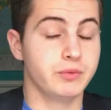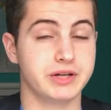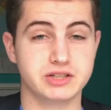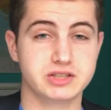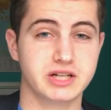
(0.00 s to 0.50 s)
We
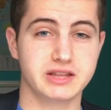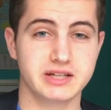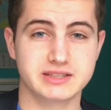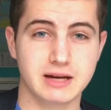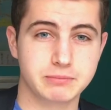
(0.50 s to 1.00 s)
can just take the
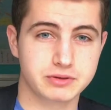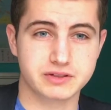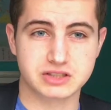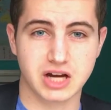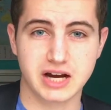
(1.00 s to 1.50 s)
example of
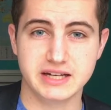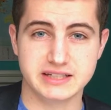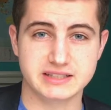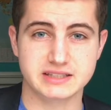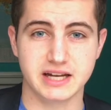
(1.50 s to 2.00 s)
the
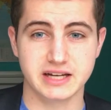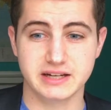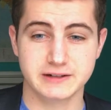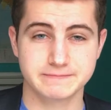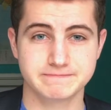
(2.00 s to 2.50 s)
Chinese
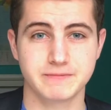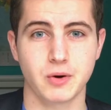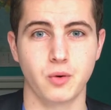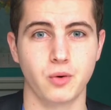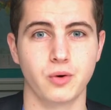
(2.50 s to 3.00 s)
snake,
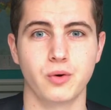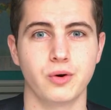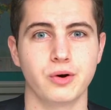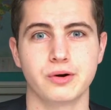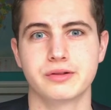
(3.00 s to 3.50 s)

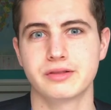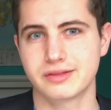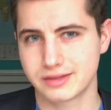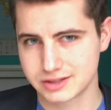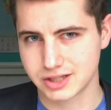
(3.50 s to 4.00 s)
or
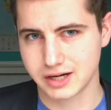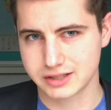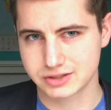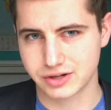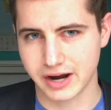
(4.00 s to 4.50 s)
the
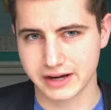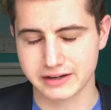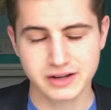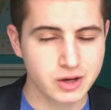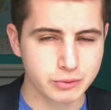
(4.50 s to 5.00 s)
Chinese
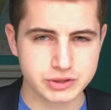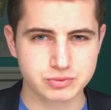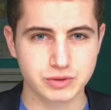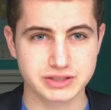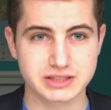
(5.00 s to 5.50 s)
dragon, which
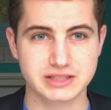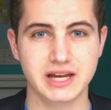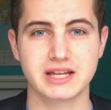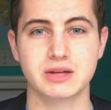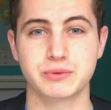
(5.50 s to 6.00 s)
was a
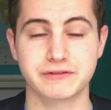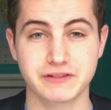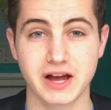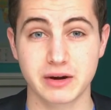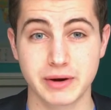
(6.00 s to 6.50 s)
snake that would
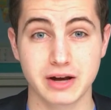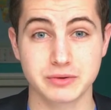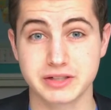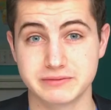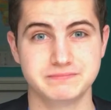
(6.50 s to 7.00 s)
fly
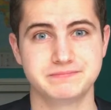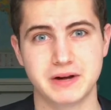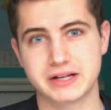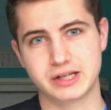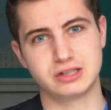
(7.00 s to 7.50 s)
around and
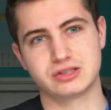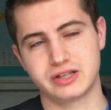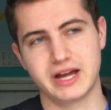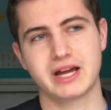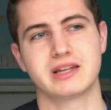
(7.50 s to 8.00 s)

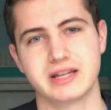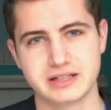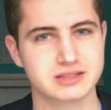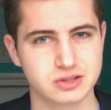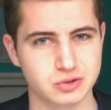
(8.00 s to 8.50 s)
occasionally had
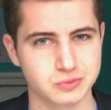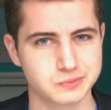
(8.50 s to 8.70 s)
legs too.